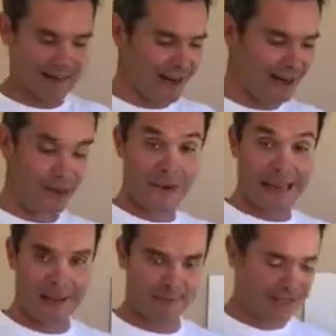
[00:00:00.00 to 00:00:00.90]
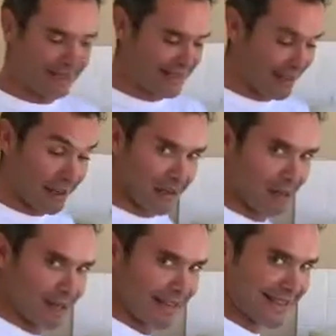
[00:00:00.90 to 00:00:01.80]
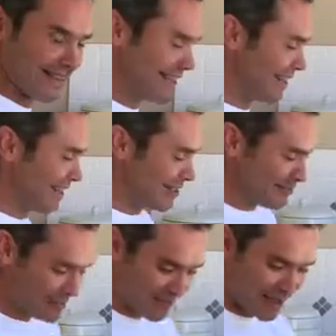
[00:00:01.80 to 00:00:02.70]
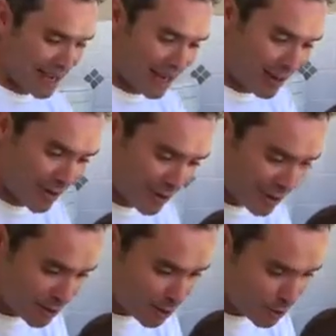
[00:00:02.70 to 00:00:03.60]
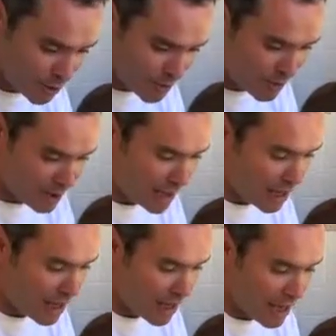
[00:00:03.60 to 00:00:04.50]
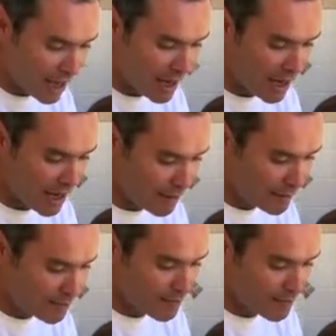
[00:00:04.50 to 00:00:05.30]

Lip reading: I got my eggplants, le melanzane, ready to go and